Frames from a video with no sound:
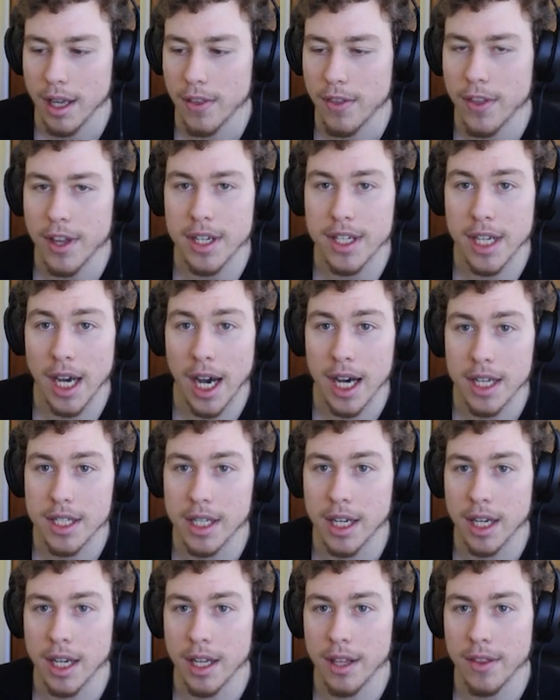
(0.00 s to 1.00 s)
the
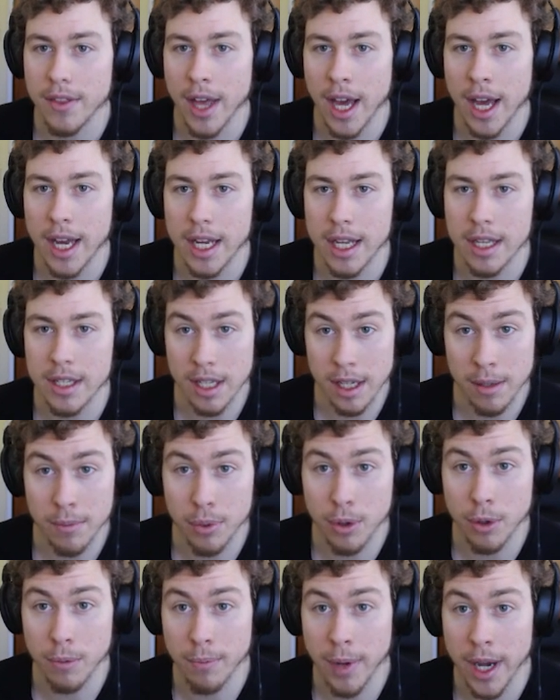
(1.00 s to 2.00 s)
data that is
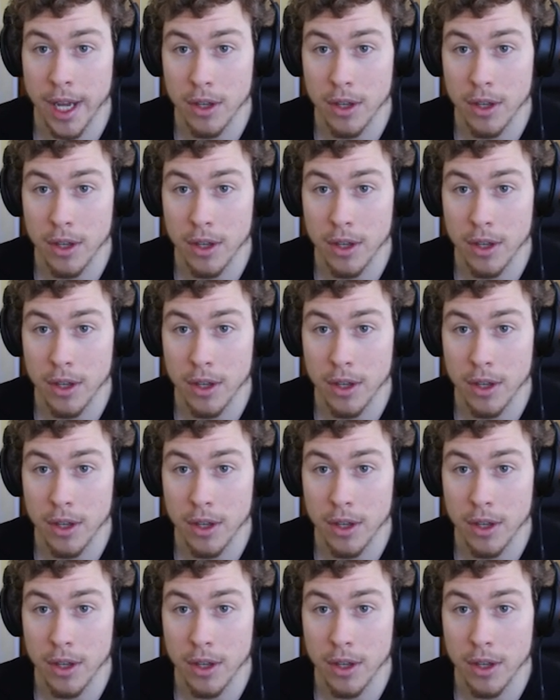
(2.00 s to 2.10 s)
input by